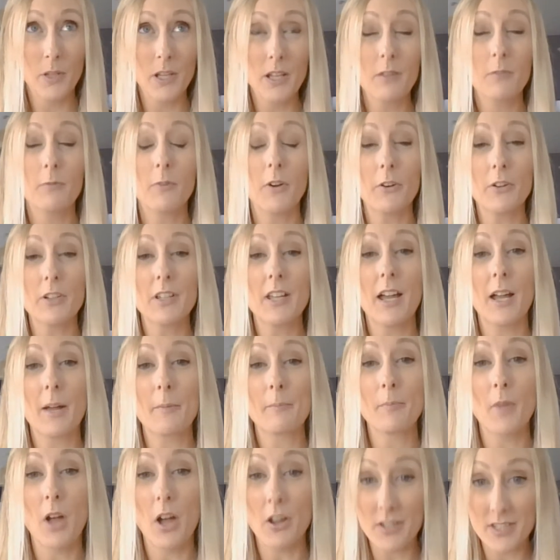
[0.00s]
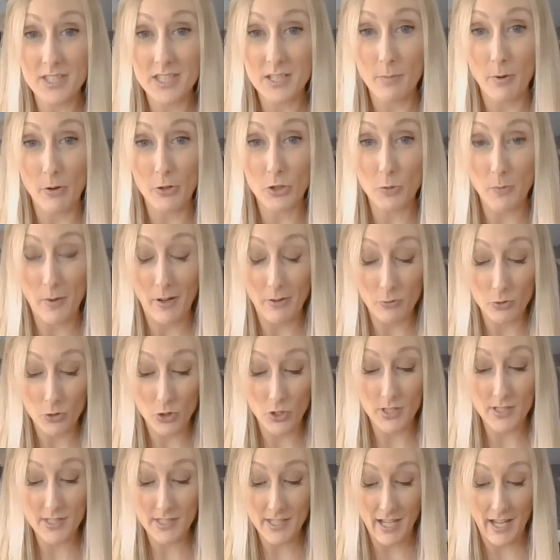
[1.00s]
very honest about your
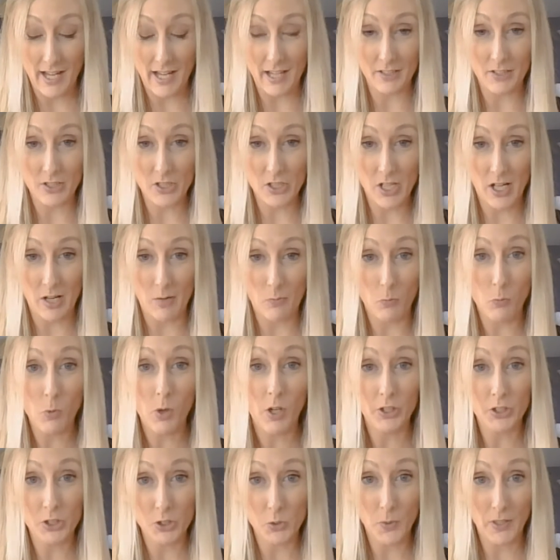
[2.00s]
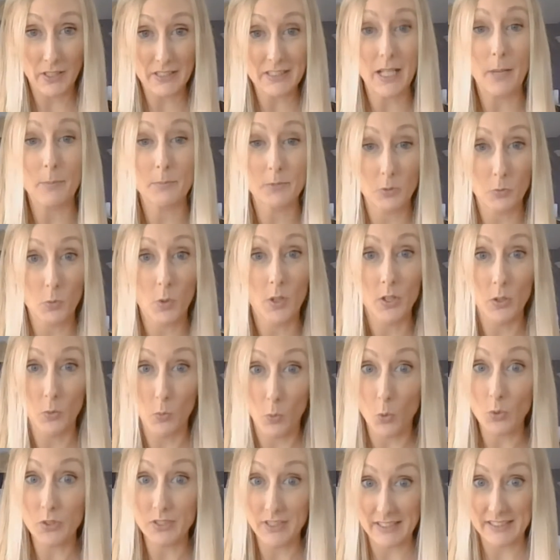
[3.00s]
boundaries and what you accept and what you
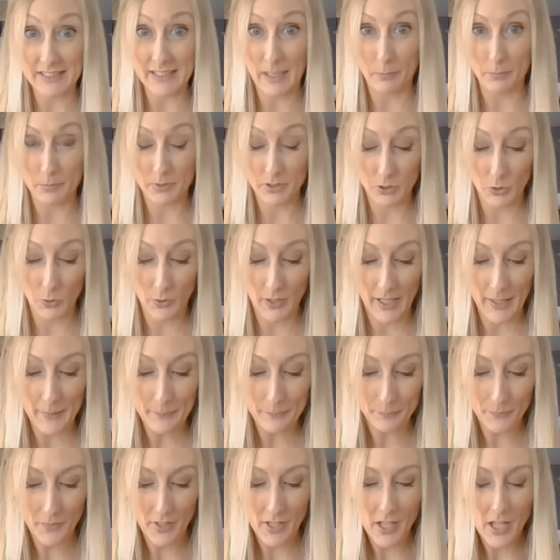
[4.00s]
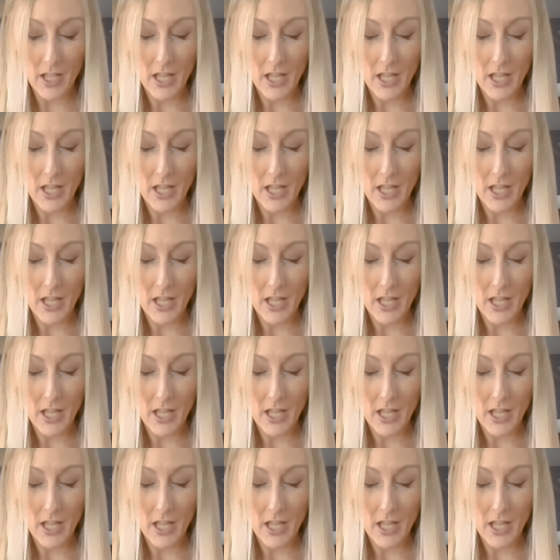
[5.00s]
won't accept. Okay.